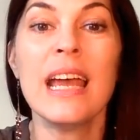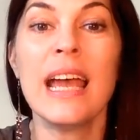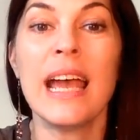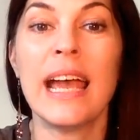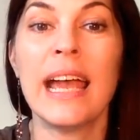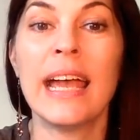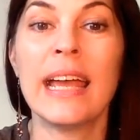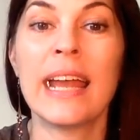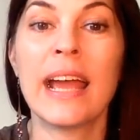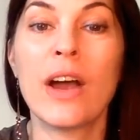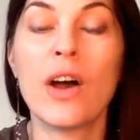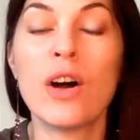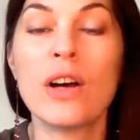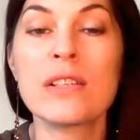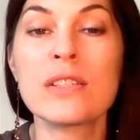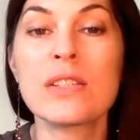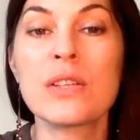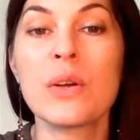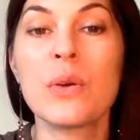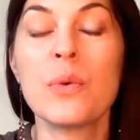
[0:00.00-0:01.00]
And I
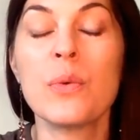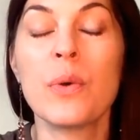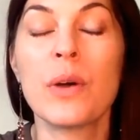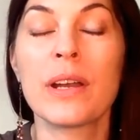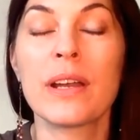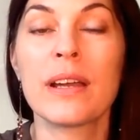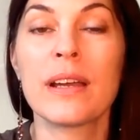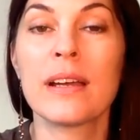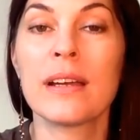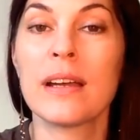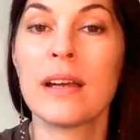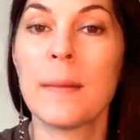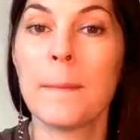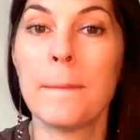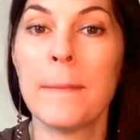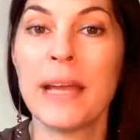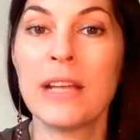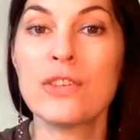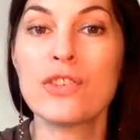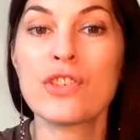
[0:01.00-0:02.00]
also want to
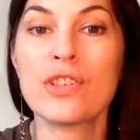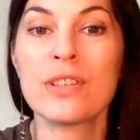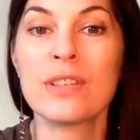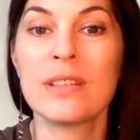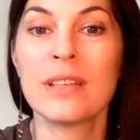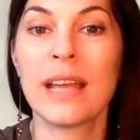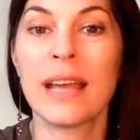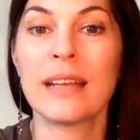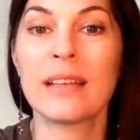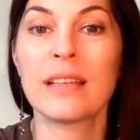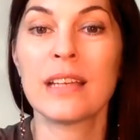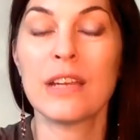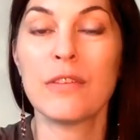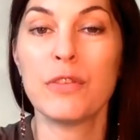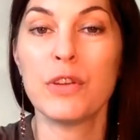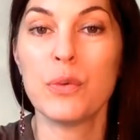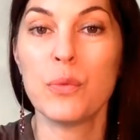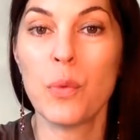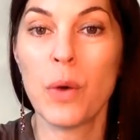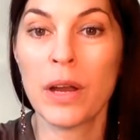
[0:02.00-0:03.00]
mention that
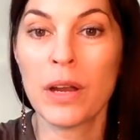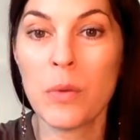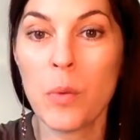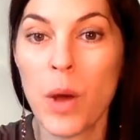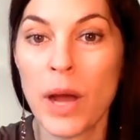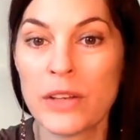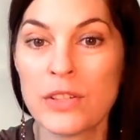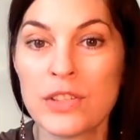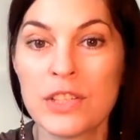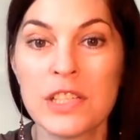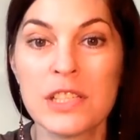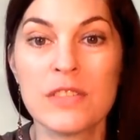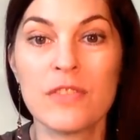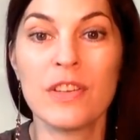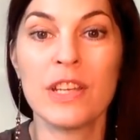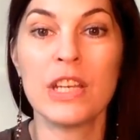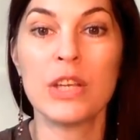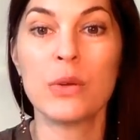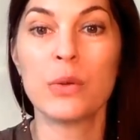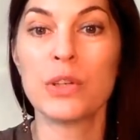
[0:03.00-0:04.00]
if you want to watch this
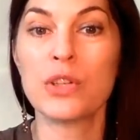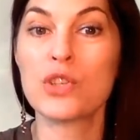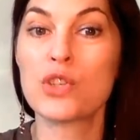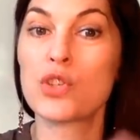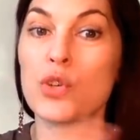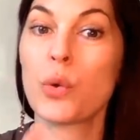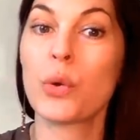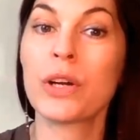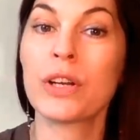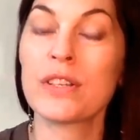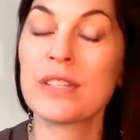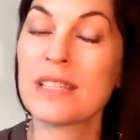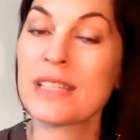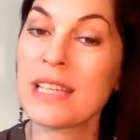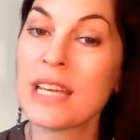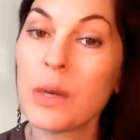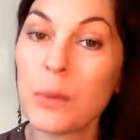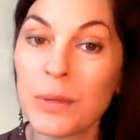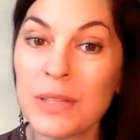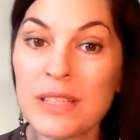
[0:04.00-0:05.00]
video in shorter
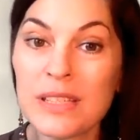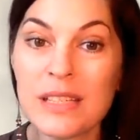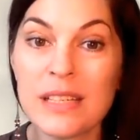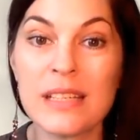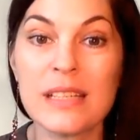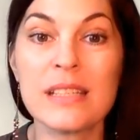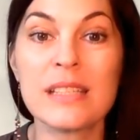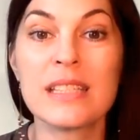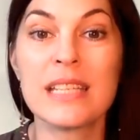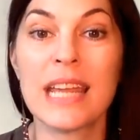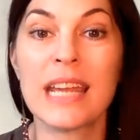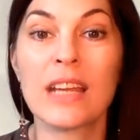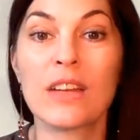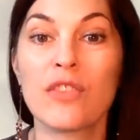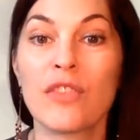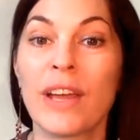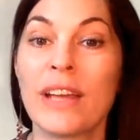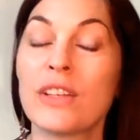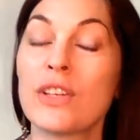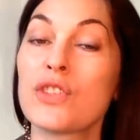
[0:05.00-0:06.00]
sequences, take
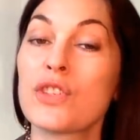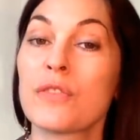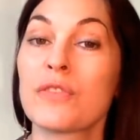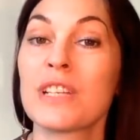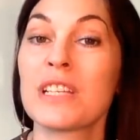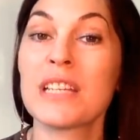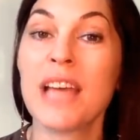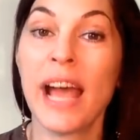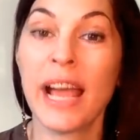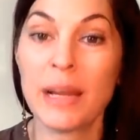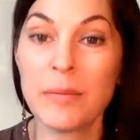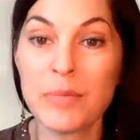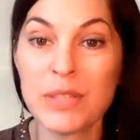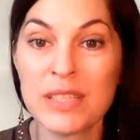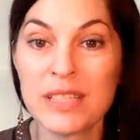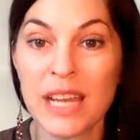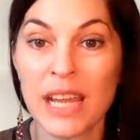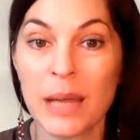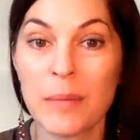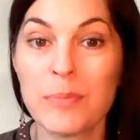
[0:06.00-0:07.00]
advantage of the
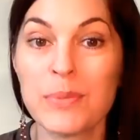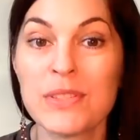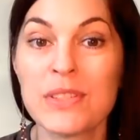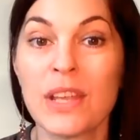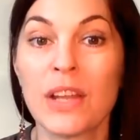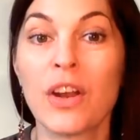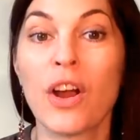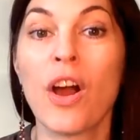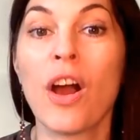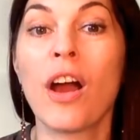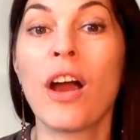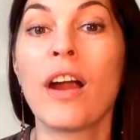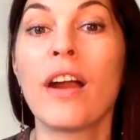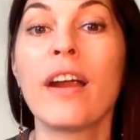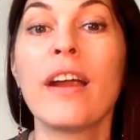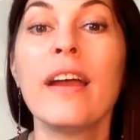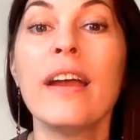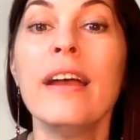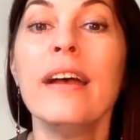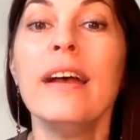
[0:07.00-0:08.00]
timestamps that
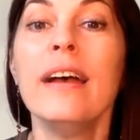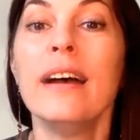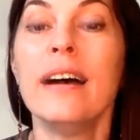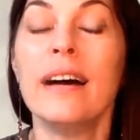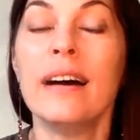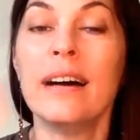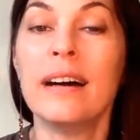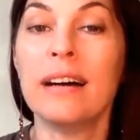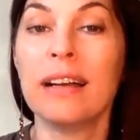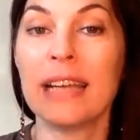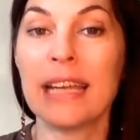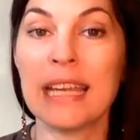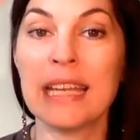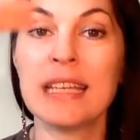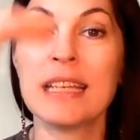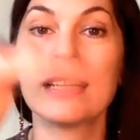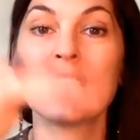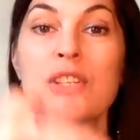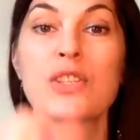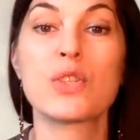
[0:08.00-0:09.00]
are
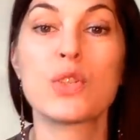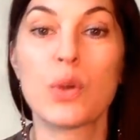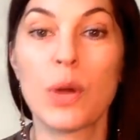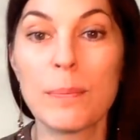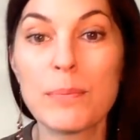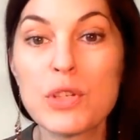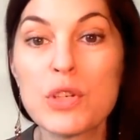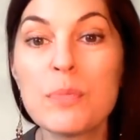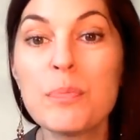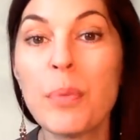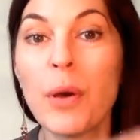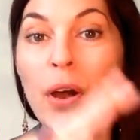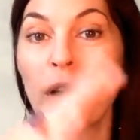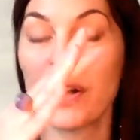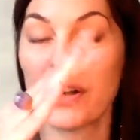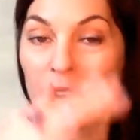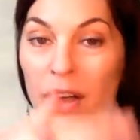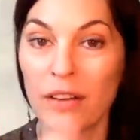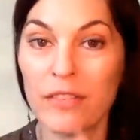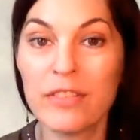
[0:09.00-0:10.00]
in the description
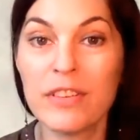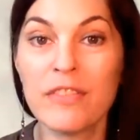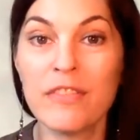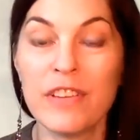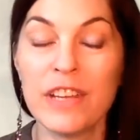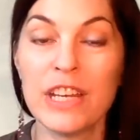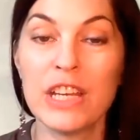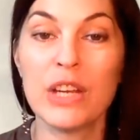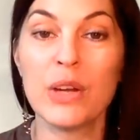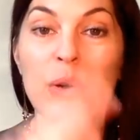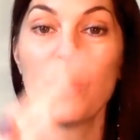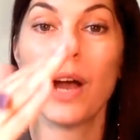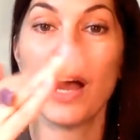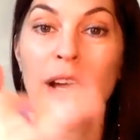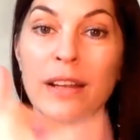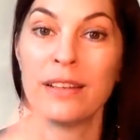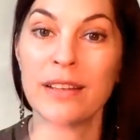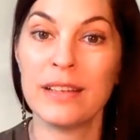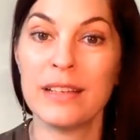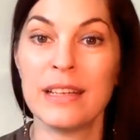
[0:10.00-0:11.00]
part of the video
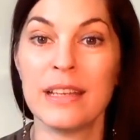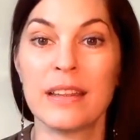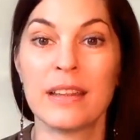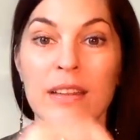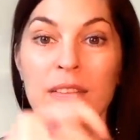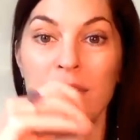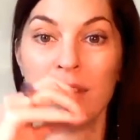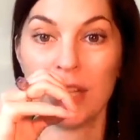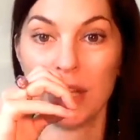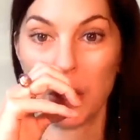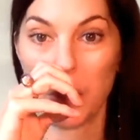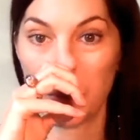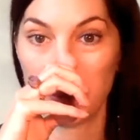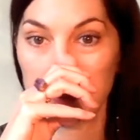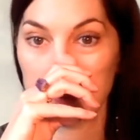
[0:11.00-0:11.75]
underneath the video.